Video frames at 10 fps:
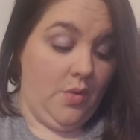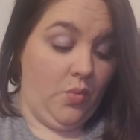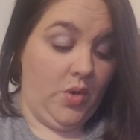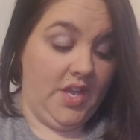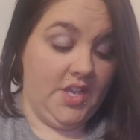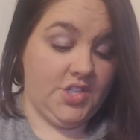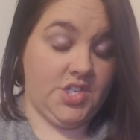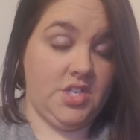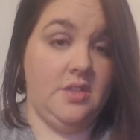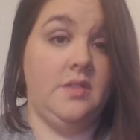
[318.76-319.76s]

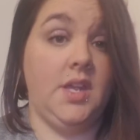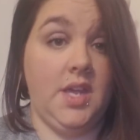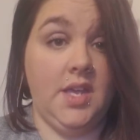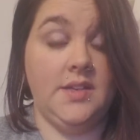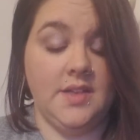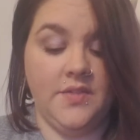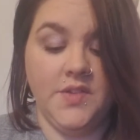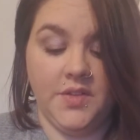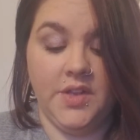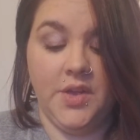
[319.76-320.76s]
which they
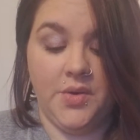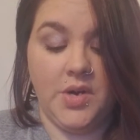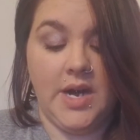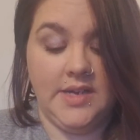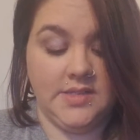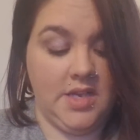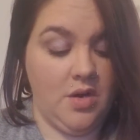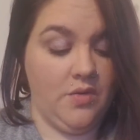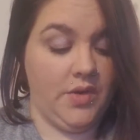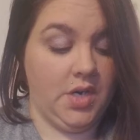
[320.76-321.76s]
definitely go crazy
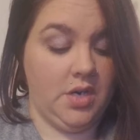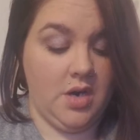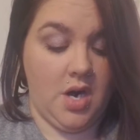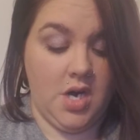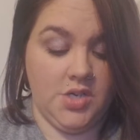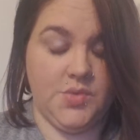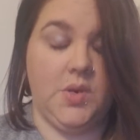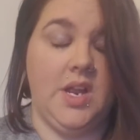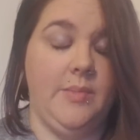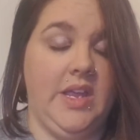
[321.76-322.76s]
over. Ours were
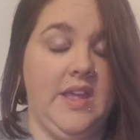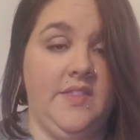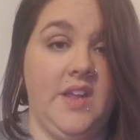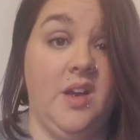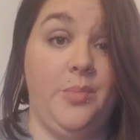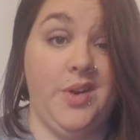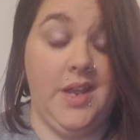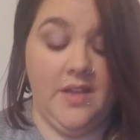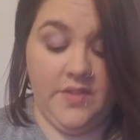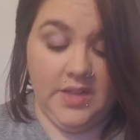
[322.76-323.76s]
coming in there pretty
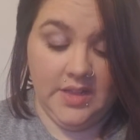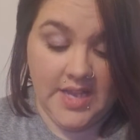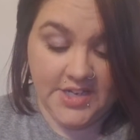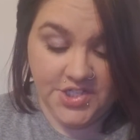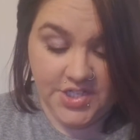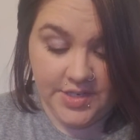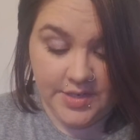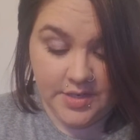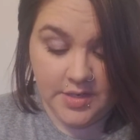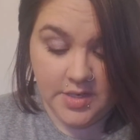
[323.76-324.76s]
heavily last
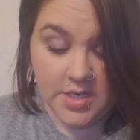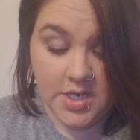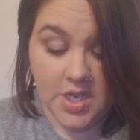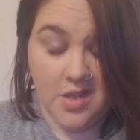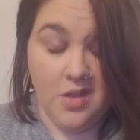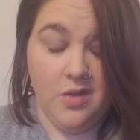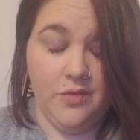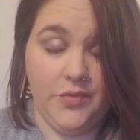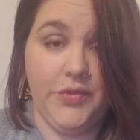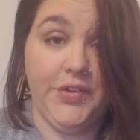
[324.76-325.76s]
year
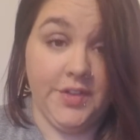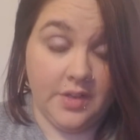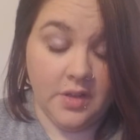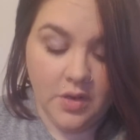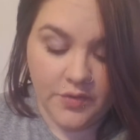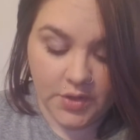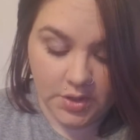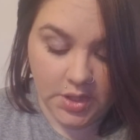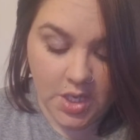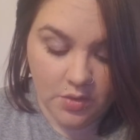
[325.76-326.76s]
for the clover
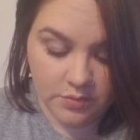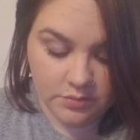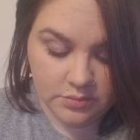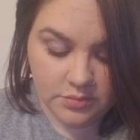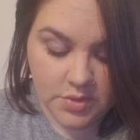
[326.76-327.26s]
alone.